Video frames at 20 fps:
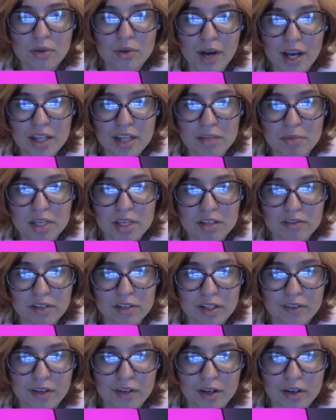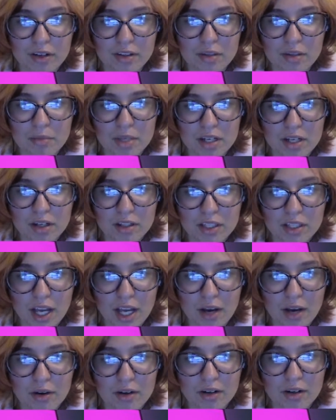the meat in front of her, the meat on the
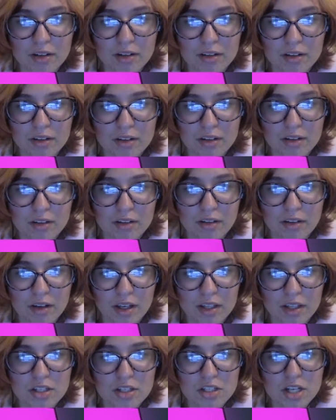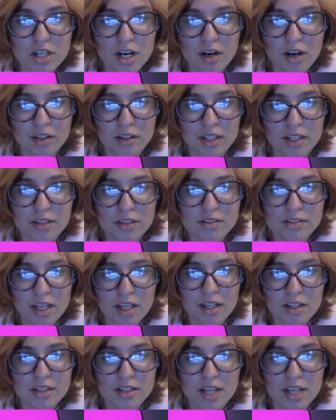counter, and the chair on the other side of
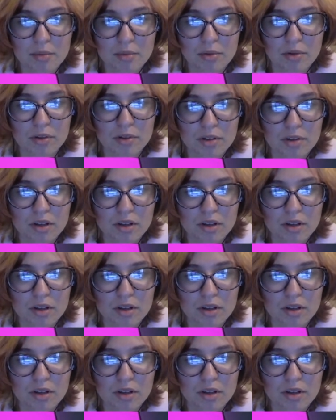the table.